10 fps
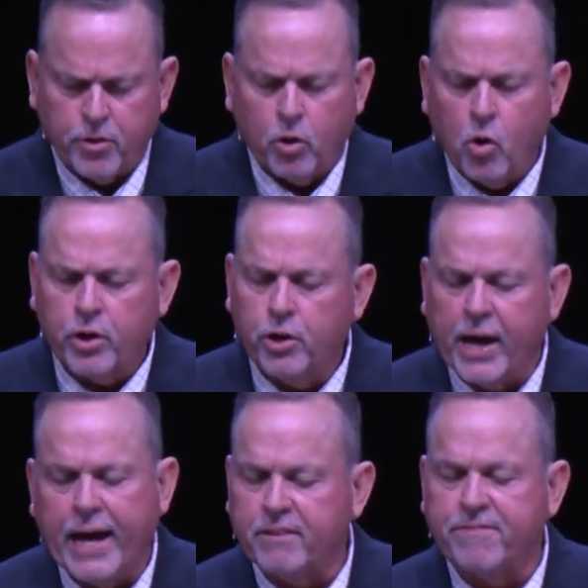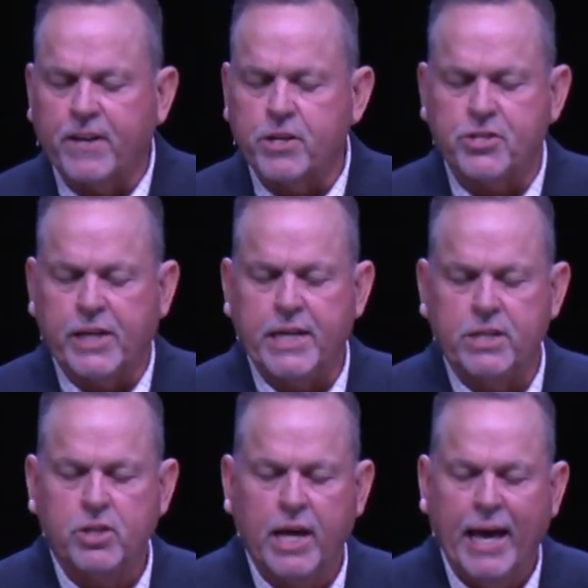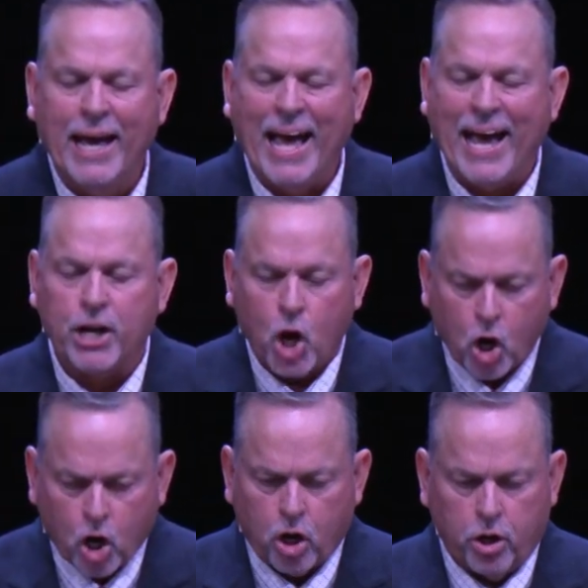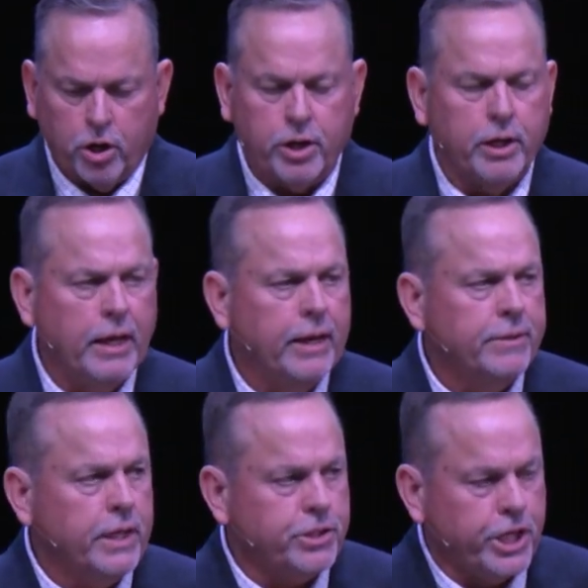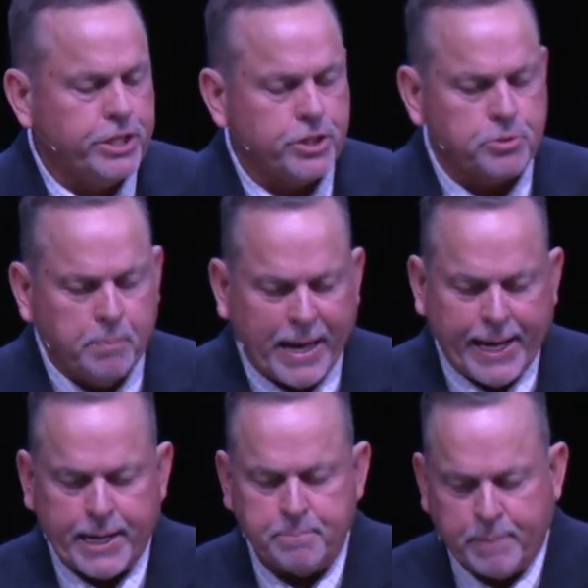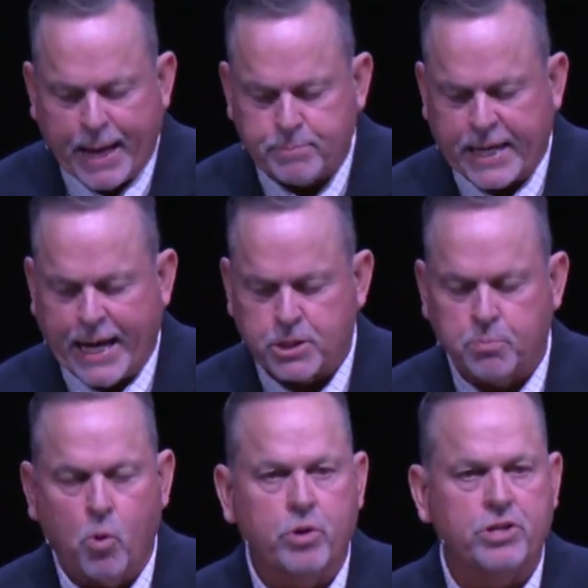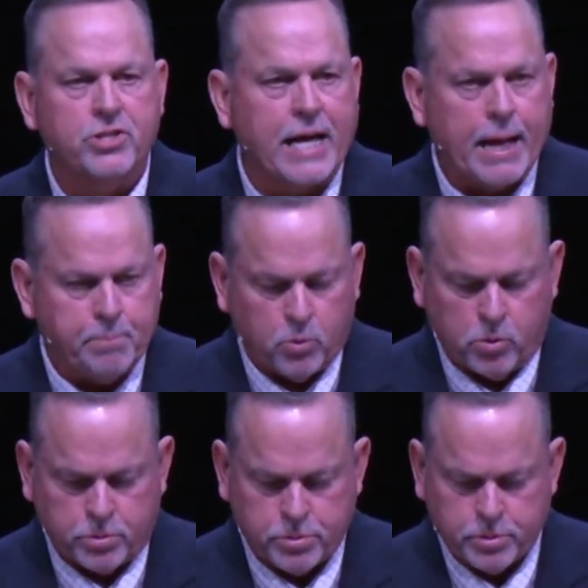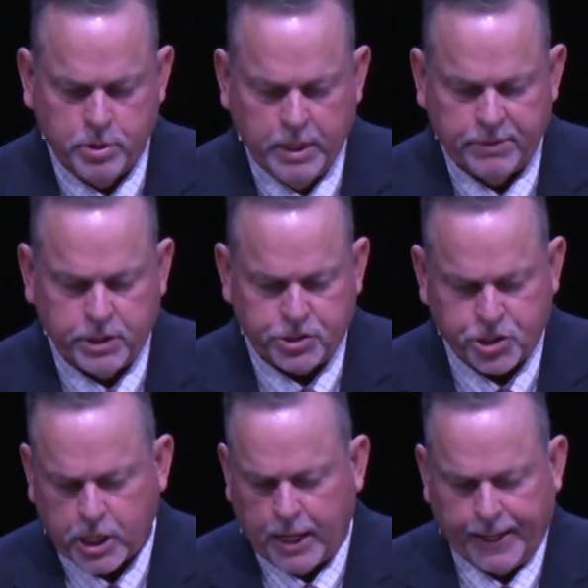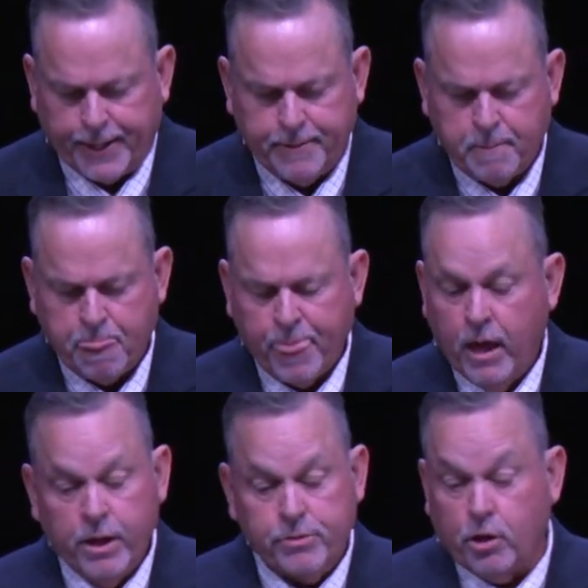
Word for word: Lord knew how the Pharisees had heard that Jesus made and baptized more disciples than John, though